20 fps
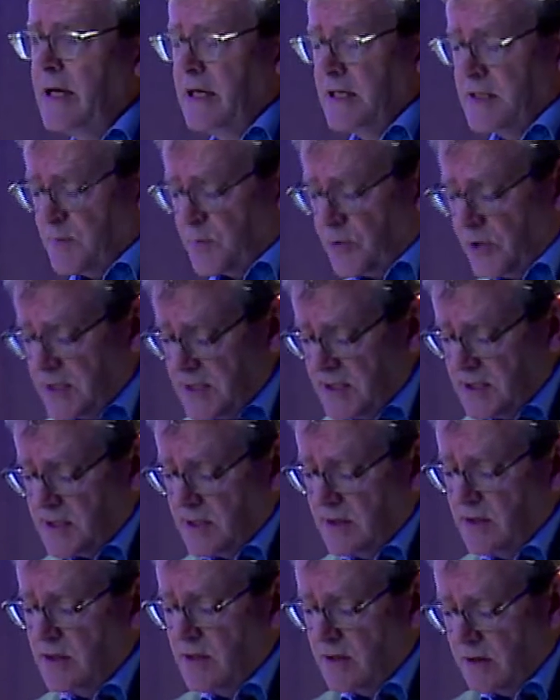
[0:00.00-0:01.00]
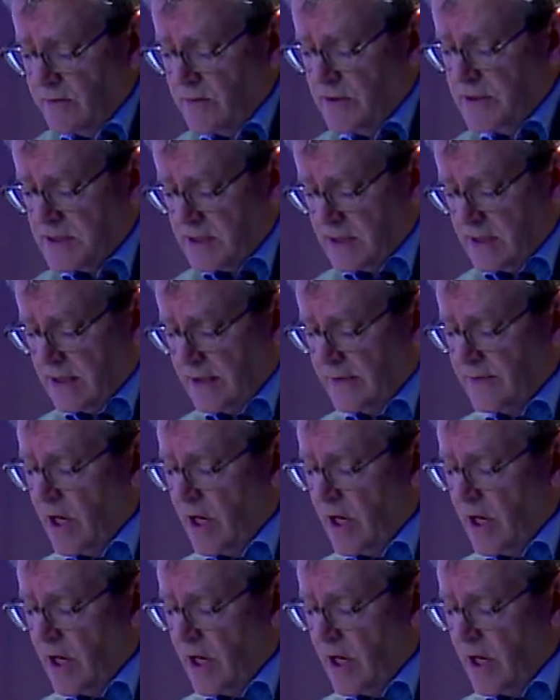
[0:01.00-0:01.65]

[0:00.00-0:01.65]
Its presence in the university,